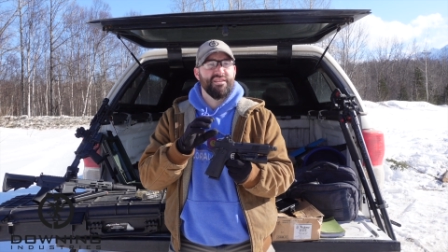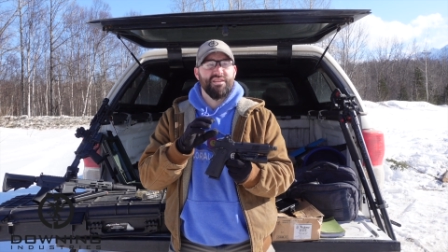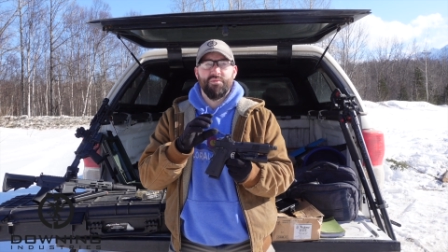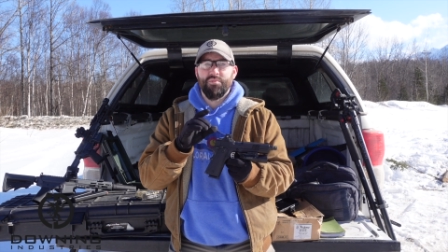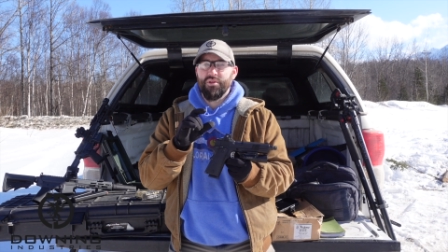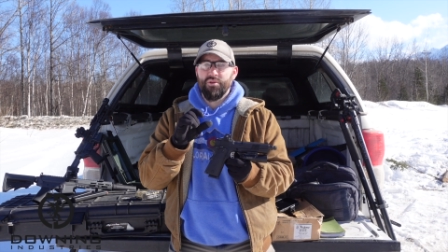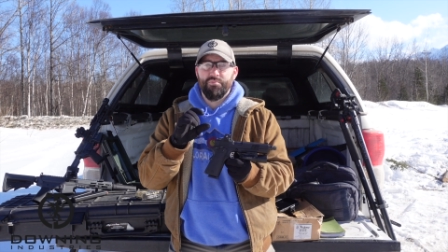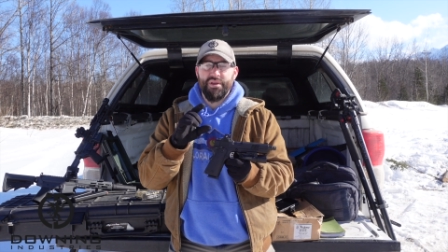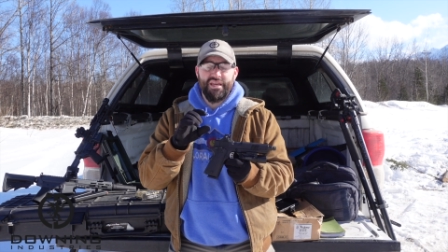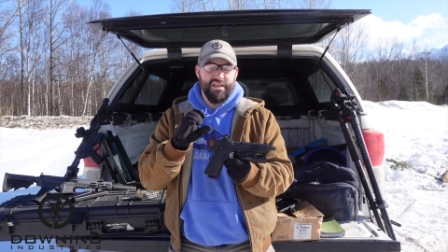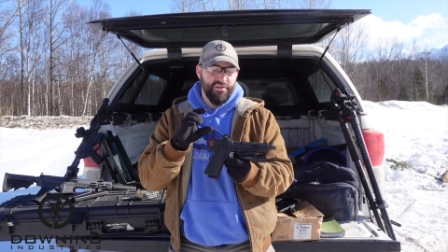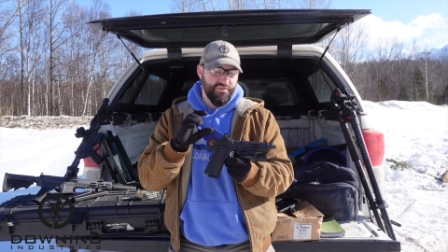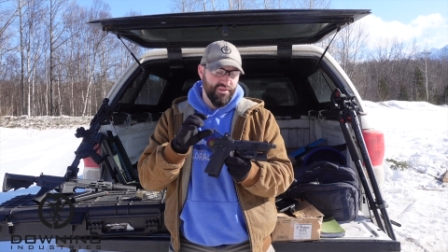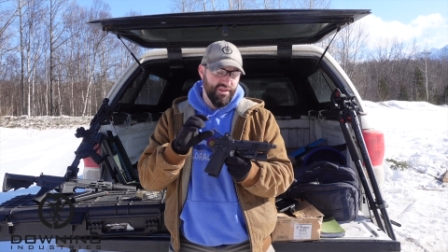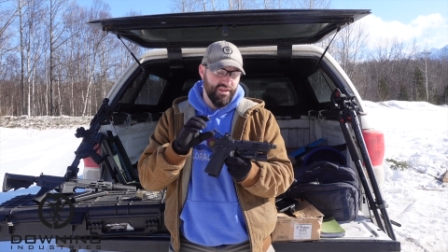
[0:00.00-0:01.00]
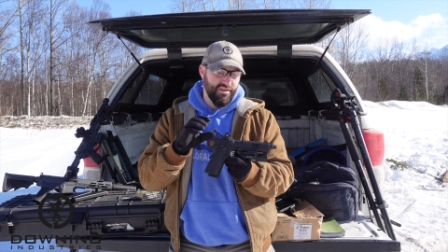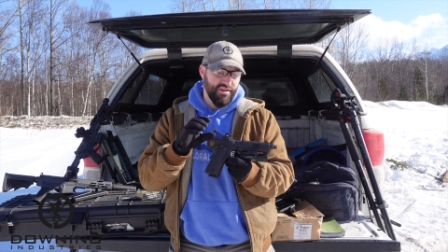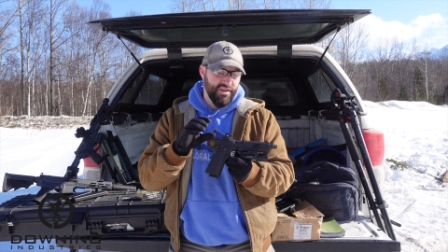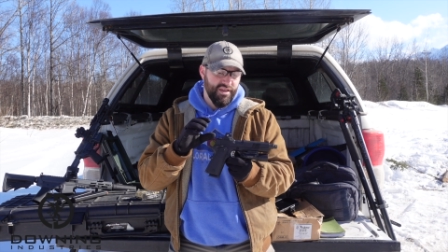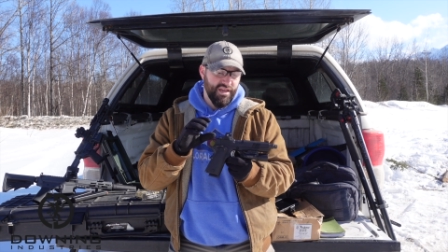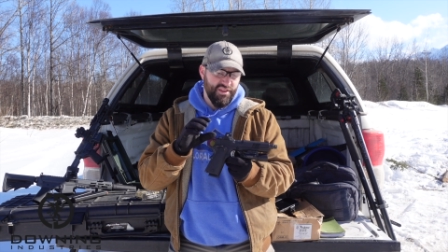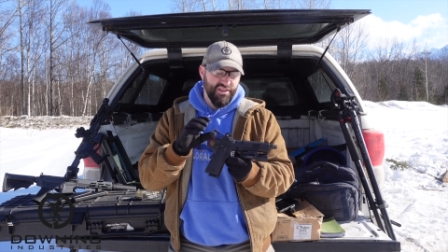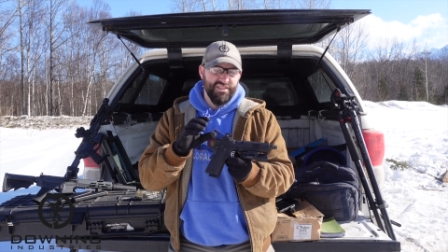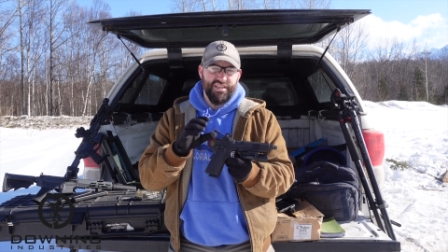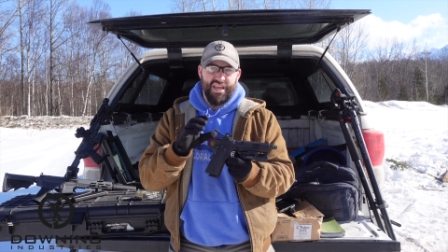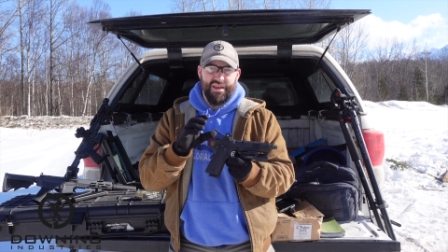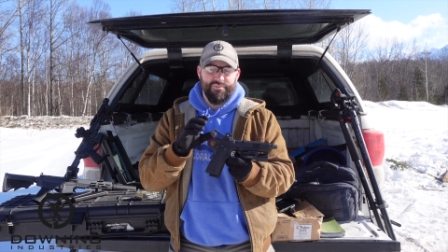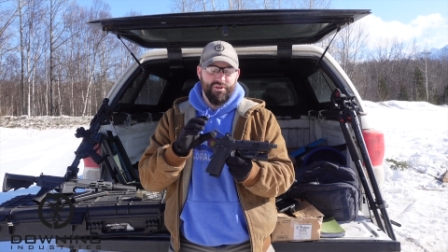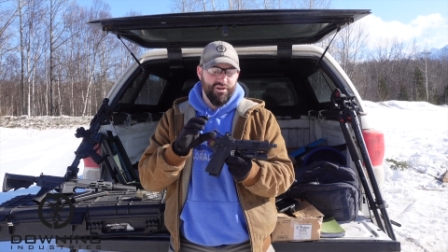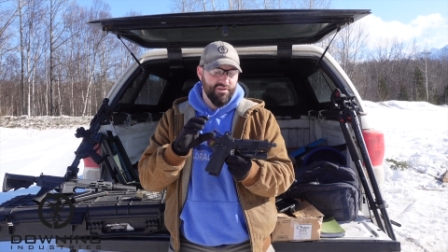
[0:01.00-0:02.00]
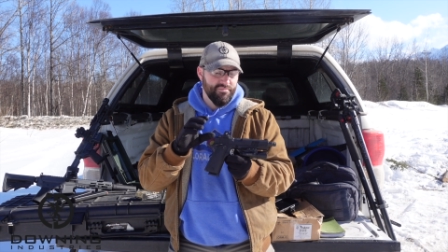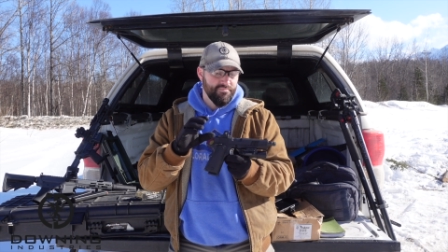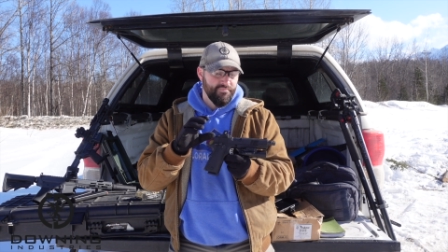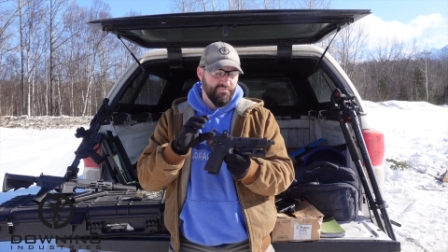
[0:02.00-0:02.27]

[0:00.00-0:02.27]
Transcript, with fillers: The little peanut thingy, I think it's cam lock,